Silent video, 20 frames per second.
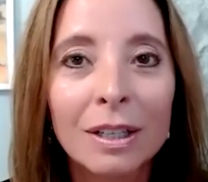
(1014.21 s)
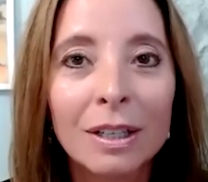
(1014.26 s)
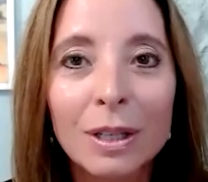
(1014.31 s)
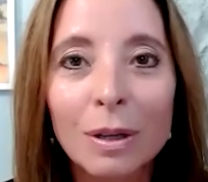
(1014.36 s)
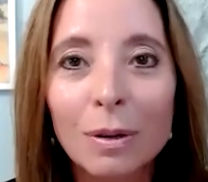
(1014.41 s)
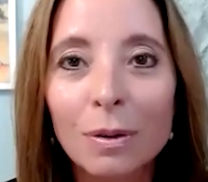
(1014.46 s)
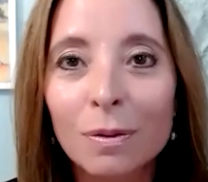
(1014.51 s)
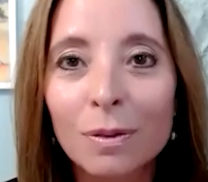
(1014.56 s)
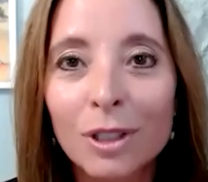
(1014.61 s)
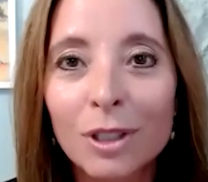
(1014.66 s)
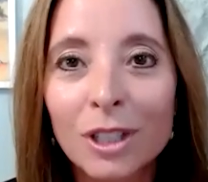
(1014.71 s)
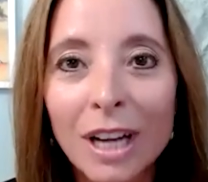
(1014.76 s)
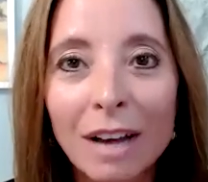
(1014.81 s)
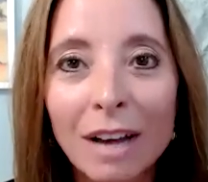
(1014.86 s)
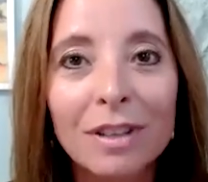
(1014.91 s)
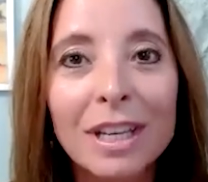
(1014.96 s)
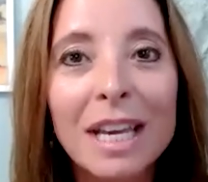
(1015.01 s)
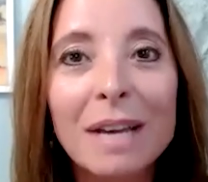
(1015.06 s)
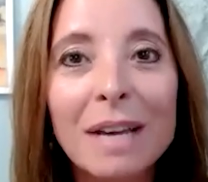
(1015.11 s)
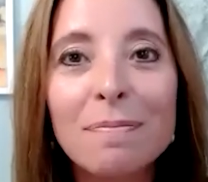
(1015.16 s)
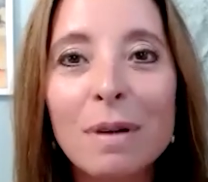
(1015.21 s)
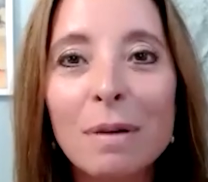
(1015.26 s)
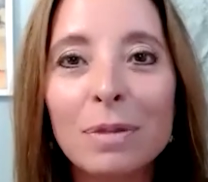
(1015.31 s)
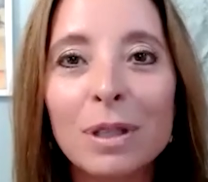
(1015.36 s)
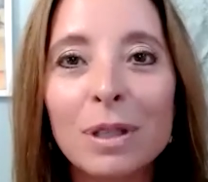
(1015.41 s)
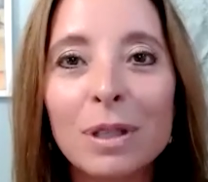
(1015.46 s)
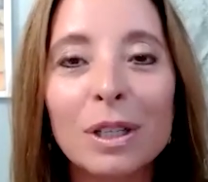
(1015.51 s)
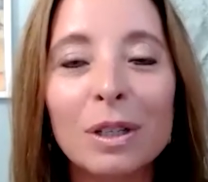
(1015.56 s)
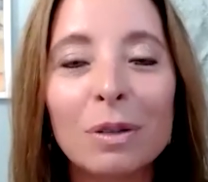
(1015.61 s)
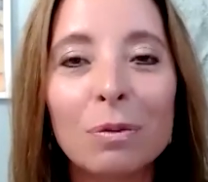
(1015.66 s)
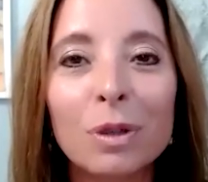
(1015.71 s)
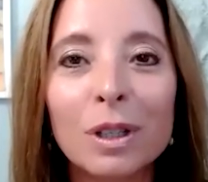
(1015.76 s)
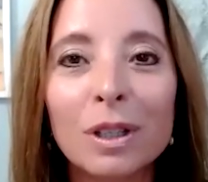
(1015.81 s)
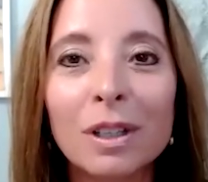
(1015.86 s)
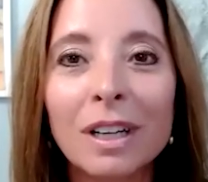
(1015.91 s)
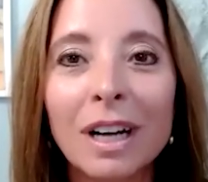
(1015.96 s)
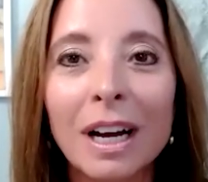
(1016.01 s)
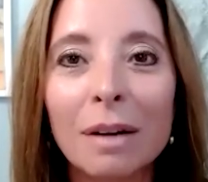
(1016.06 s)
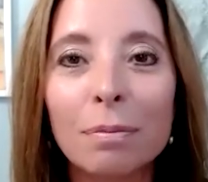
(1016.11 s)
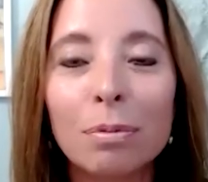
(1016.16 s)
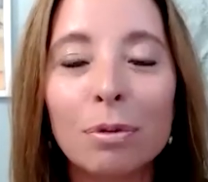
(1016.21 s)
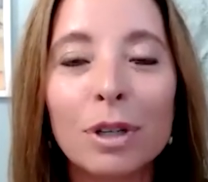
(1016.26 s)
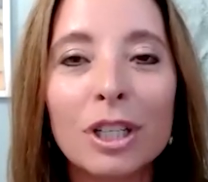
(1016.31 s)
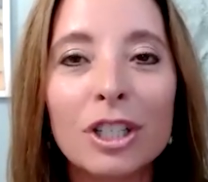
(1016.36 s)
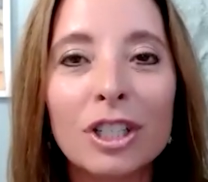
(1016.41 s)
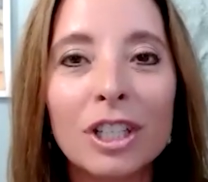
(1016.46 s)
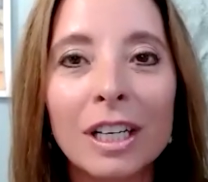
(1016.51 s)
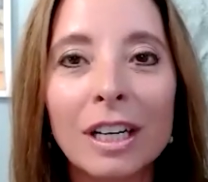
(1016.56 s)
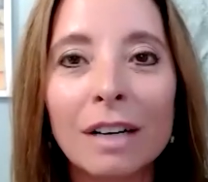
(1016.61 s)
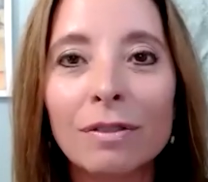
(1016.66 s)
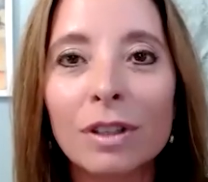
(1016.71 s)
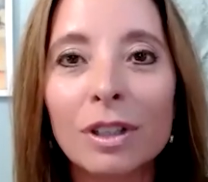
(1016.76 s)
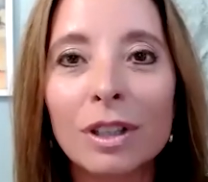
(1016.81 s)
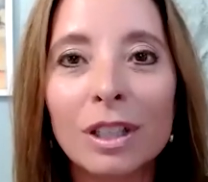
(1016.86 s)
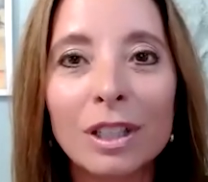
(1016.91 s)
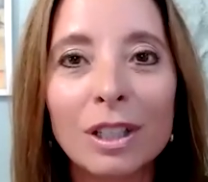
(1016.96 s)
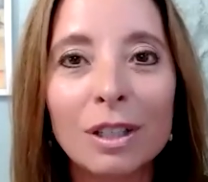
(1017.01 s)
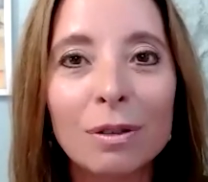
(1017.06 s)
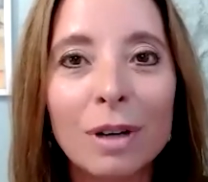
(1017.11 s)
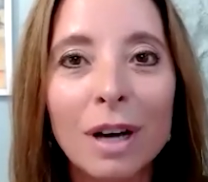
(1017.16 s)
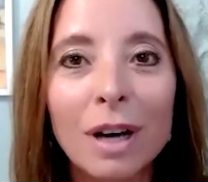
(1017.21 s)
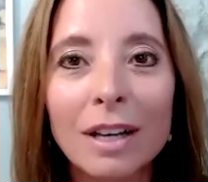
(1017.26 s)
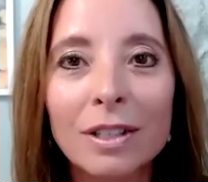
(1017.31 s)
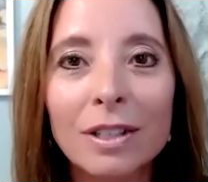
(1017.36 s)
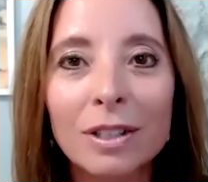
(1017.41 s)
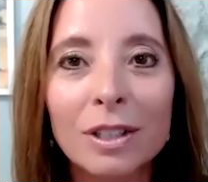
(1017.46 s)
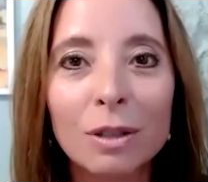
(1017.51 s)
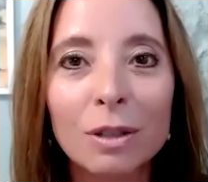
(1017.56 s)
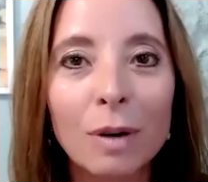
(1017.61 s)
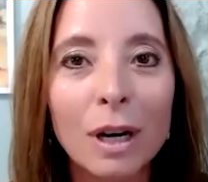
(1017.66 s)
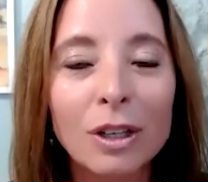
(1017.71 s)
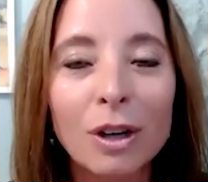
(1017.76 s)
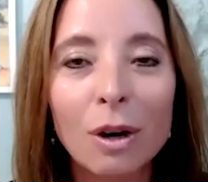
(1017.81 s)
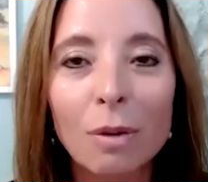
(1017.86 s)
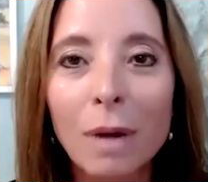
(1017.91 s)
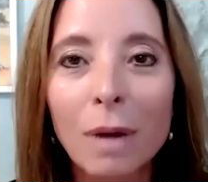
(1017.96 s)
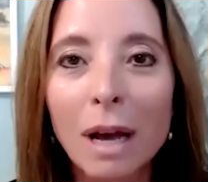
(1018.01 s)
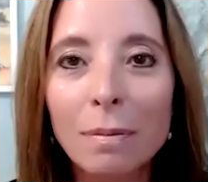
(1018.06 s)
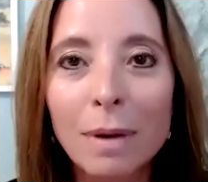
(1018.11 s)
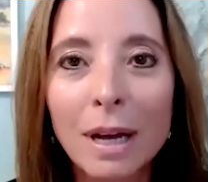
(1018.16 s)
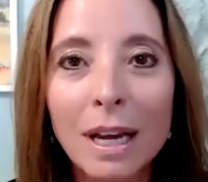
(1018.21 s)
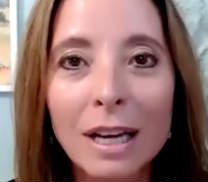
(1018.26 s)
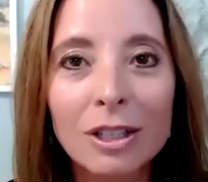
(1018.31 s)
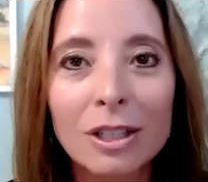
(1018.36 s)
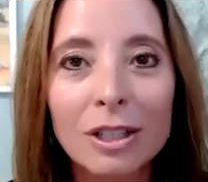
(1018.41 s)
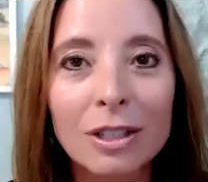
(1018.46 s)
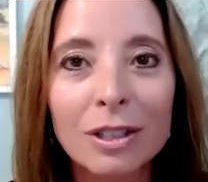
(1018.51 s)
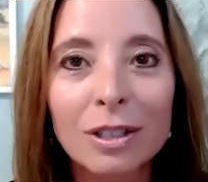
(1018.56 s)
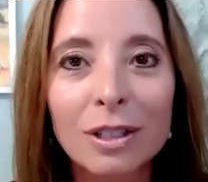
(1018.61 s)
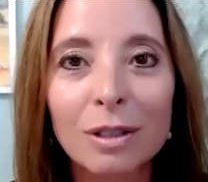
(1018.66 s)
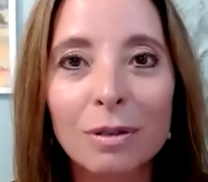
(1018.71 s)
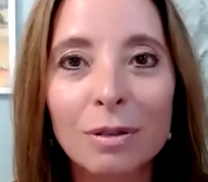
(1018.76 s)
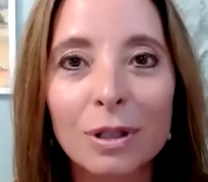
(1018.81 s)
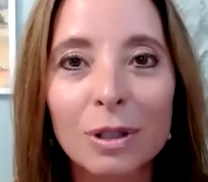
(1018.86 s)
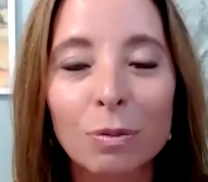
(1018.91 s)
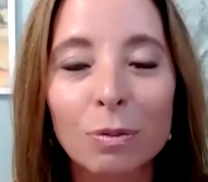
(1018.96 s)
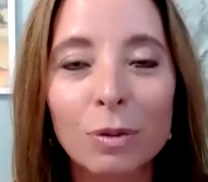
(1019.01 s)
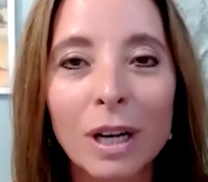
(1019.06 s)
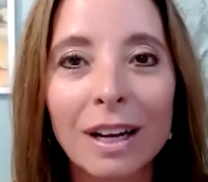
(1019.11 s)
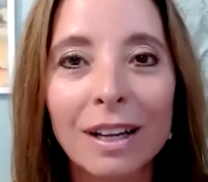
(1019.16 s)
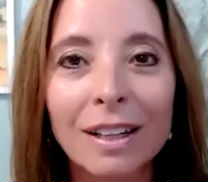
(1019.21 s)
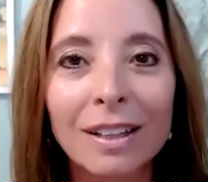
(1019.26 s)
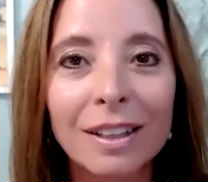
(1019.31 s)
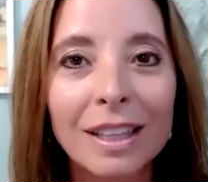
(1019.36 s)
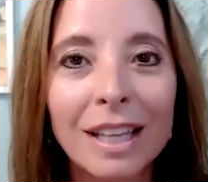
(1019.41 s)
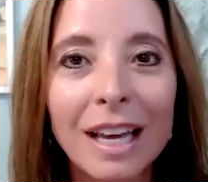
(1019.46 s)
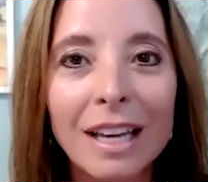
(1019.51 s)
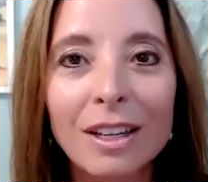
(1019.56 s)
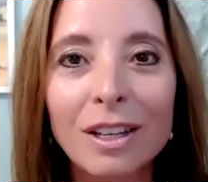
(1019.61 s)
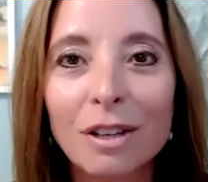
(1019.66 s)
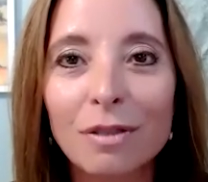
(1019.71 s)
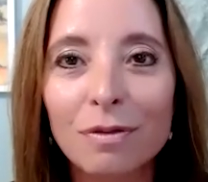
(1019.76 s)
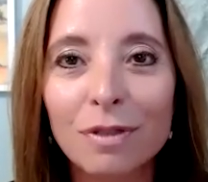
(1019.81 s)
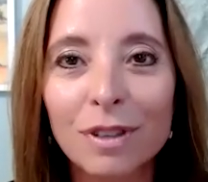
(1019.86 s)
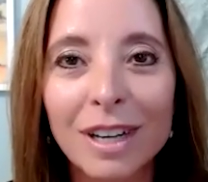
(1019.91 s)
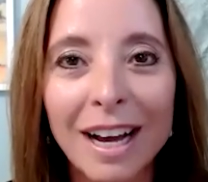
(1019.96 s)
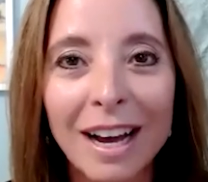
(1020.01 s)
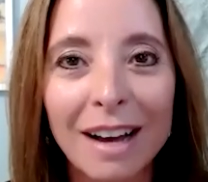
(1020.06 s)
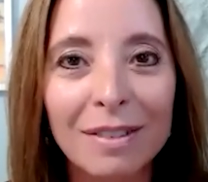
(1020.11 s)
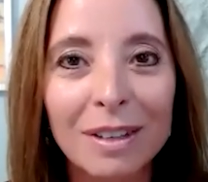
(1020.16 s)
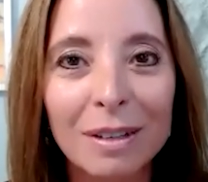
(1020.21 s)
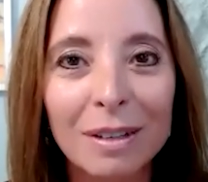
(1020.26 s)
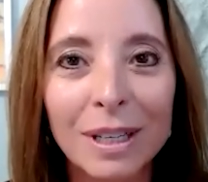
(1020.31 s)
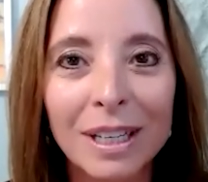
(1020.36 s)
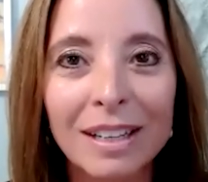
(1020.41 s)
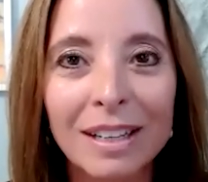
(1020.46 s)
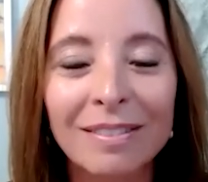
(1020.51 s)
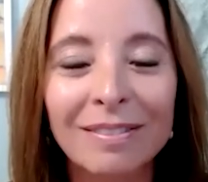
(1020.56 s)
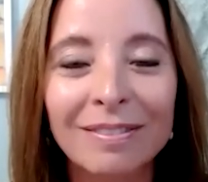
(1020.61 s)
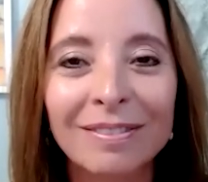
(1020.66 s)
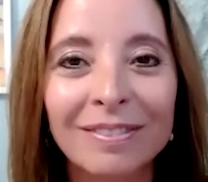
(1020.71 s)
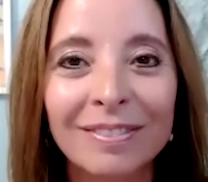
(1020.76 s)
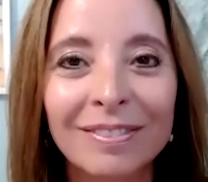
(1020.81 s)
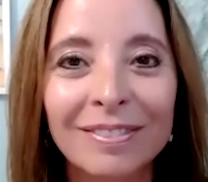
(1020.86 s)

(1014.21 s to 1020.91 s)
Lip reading: So Jeff, keep up the good work. I appreciate everything you guys do. I know my patients do as well. Thank you for having me.